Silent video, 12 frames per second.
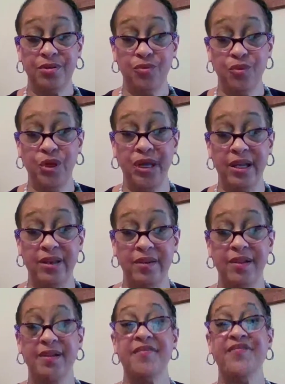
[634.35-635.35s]
with
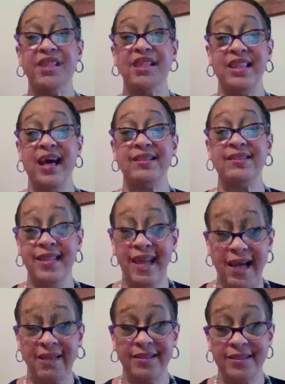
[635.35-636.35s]

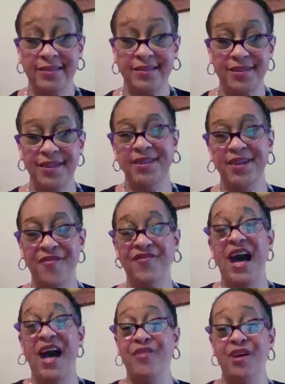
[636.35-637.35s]
$50,000,
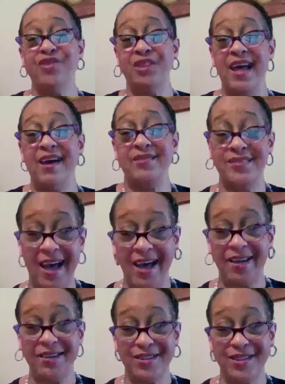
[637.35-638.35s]

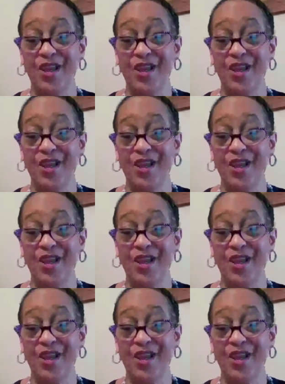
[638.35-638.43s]
$500,000.